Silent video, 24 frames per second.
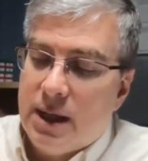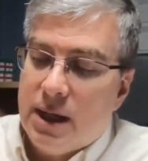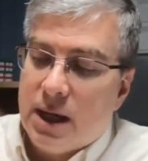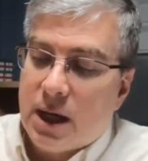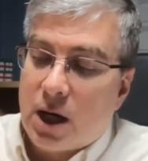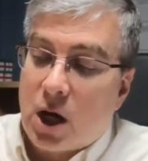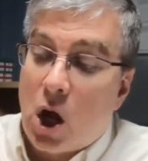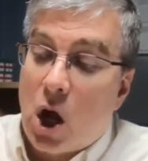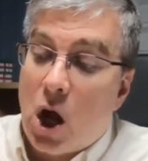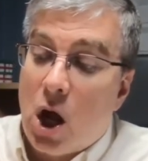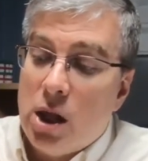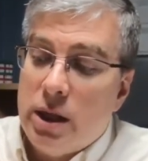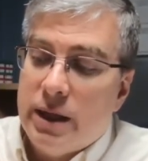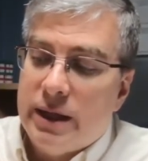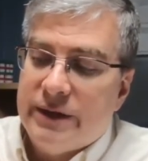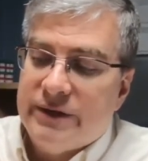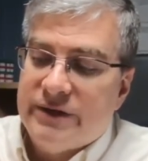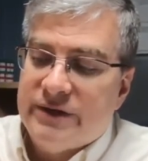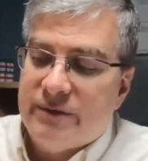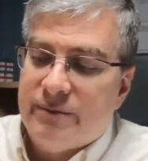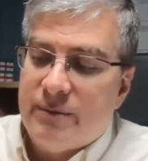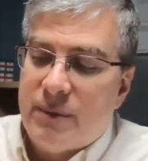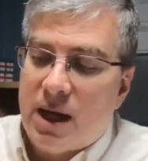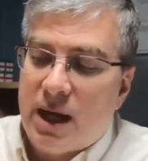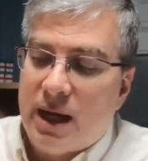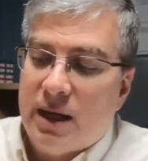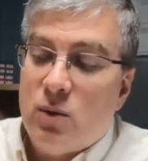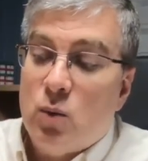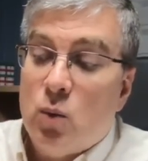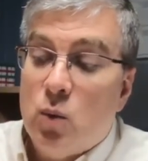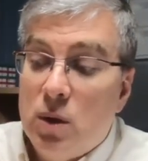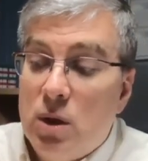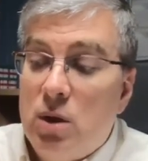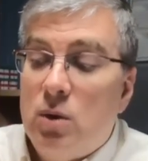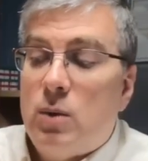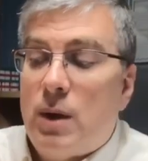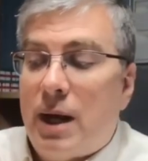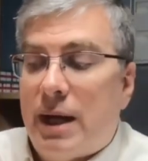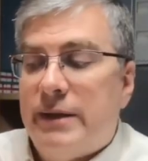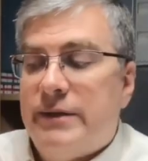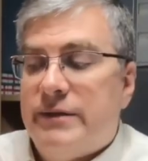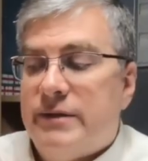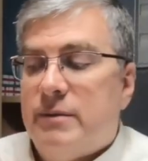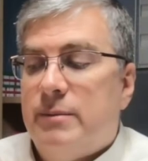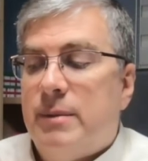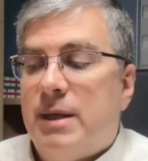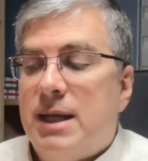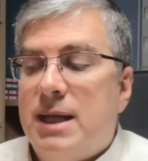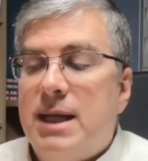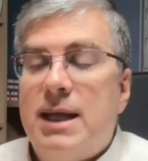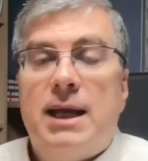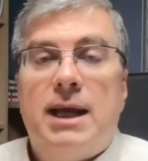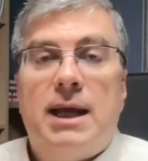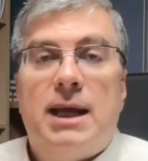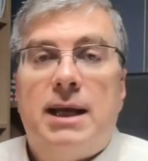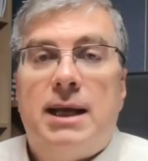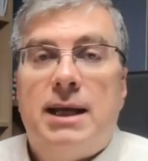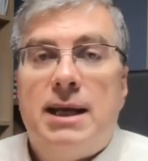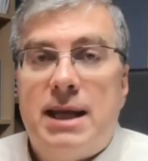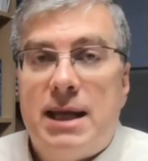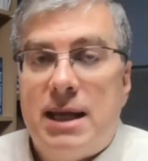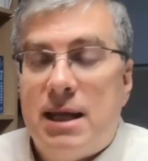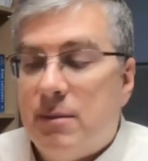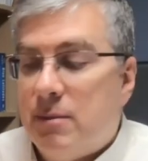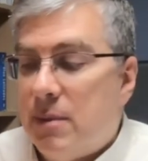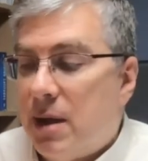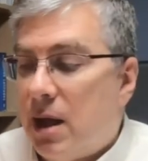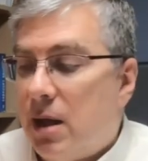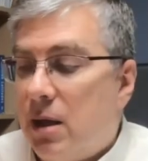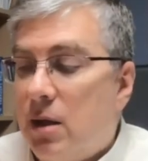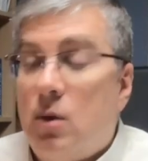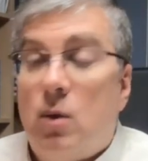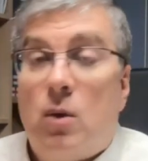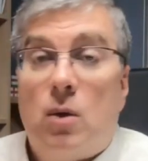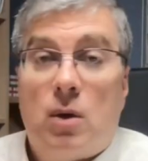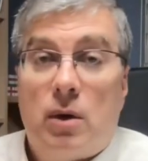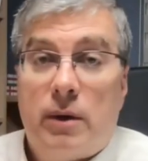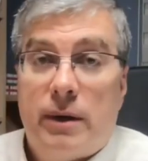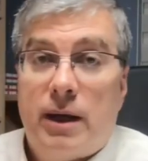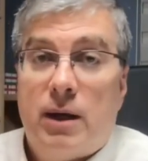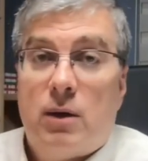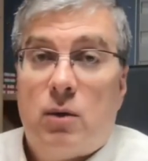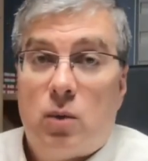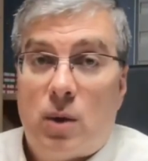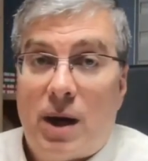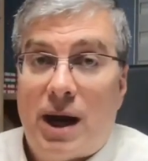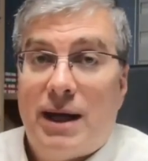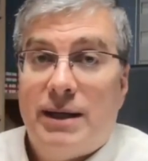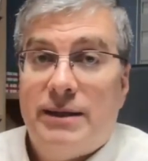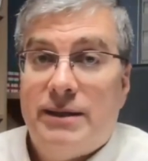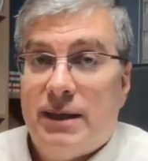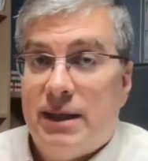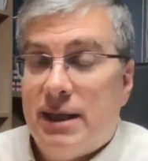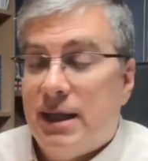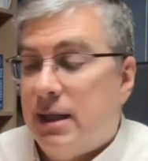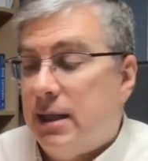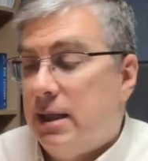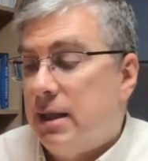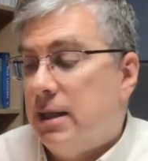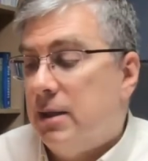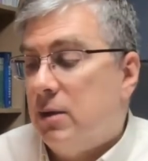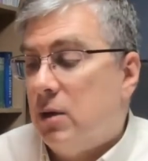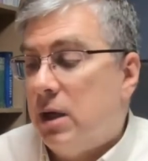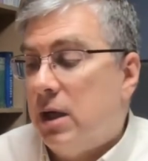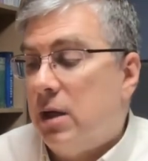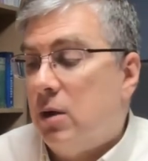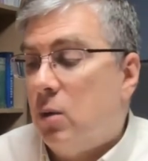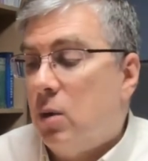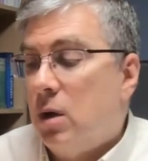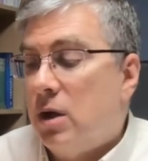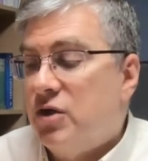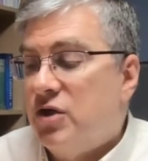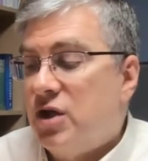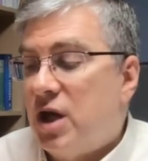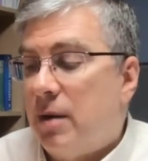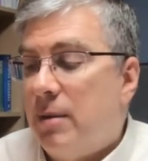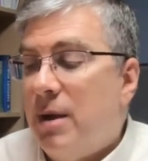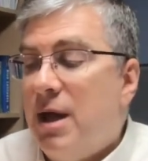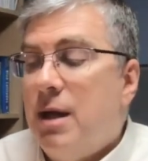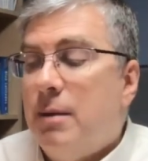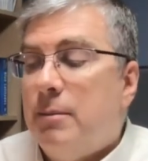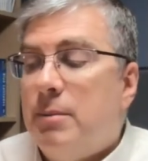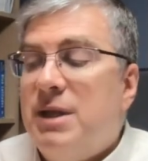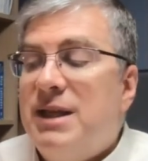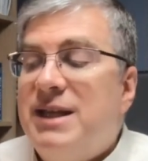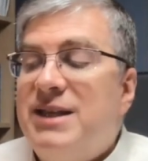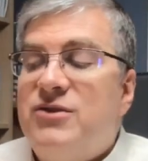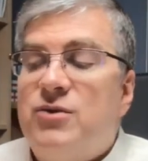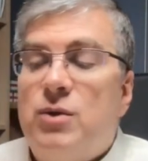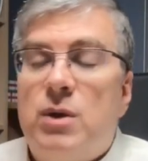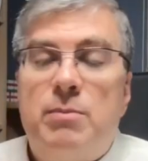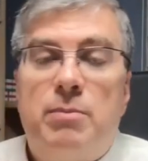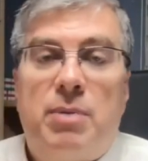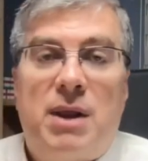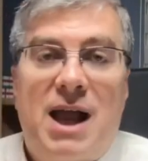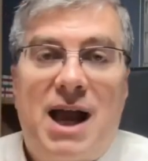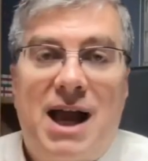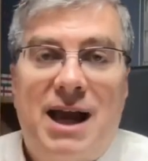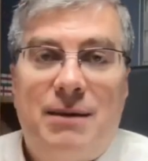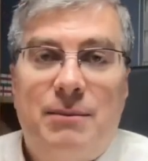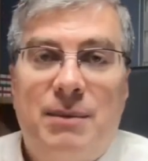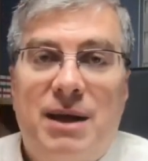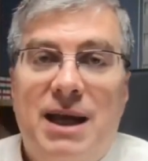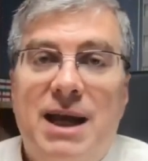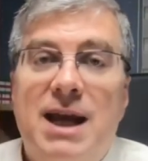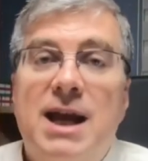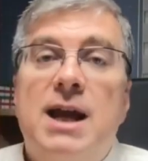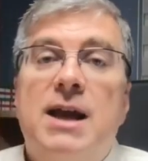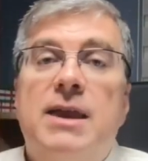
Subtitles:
colleagues of mine will write to me in an email, or they'll write in a workshop. Please reply me.